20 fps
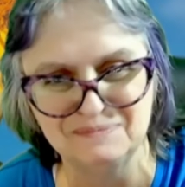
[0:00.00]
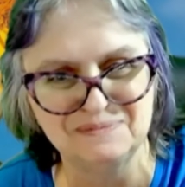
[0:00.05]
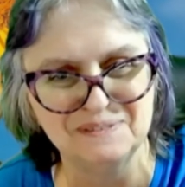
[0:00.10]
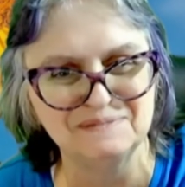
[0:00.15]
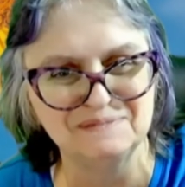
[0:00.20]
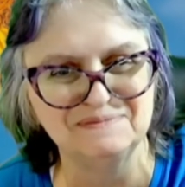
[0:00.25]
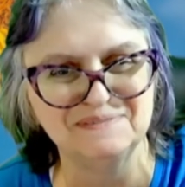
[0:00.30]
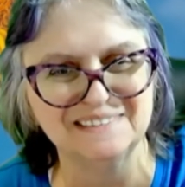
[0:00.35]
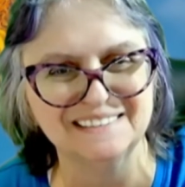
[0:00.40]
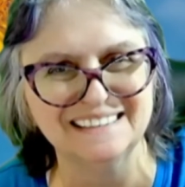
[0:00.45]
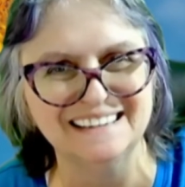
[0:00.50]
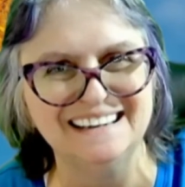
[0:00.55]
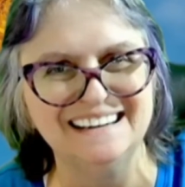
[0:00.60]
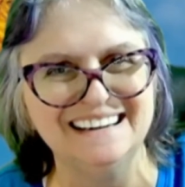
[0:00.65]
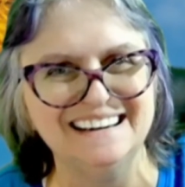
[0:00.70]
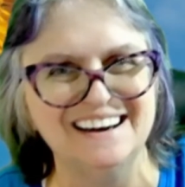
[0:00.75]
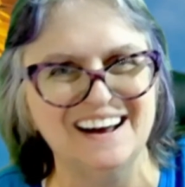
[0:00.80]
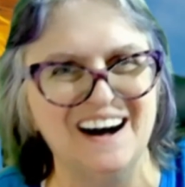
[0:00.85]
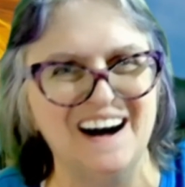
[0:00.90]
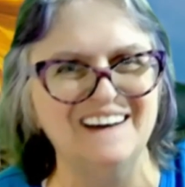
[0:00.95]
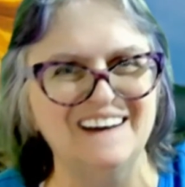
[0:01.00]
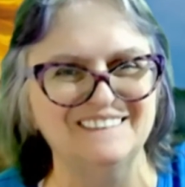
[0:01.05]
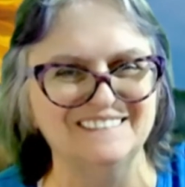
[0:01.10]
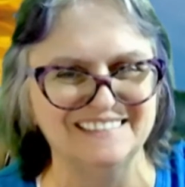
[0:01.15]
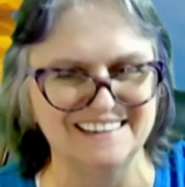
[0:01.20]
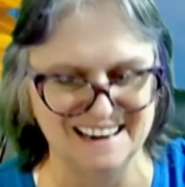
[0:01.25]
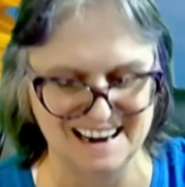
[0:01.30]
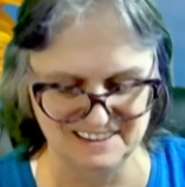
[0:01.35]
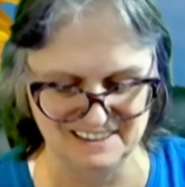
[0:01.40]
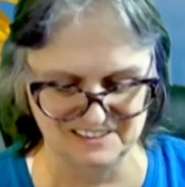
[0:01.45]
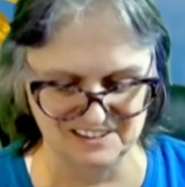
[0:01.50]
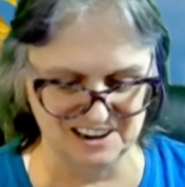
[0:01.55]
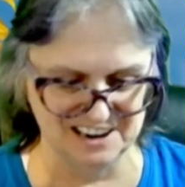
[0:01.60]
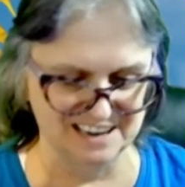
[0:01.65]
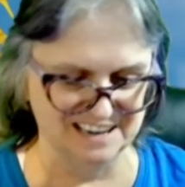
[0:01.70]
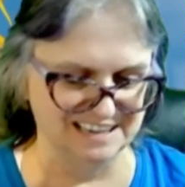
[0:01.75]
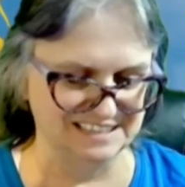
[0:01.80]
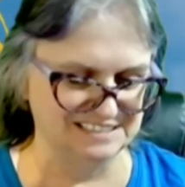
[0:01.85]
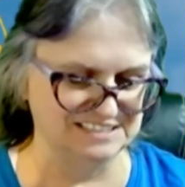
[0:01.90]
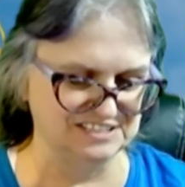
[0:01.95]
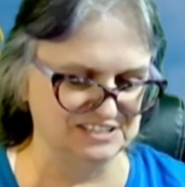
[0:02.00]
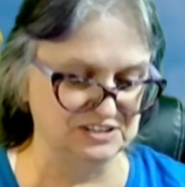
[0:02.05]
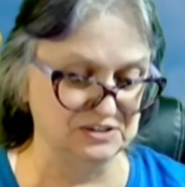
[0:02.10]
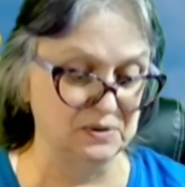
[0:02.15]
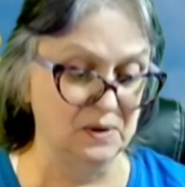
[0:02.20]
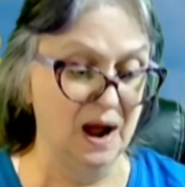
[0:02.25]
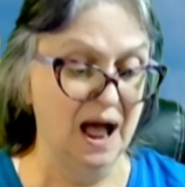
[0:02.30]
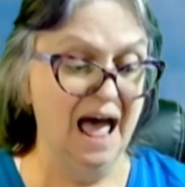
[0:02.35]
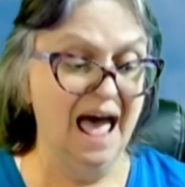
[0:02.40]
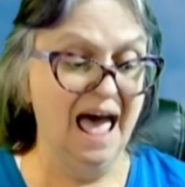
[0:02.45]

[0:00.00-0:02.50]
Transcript: probably not what I want to do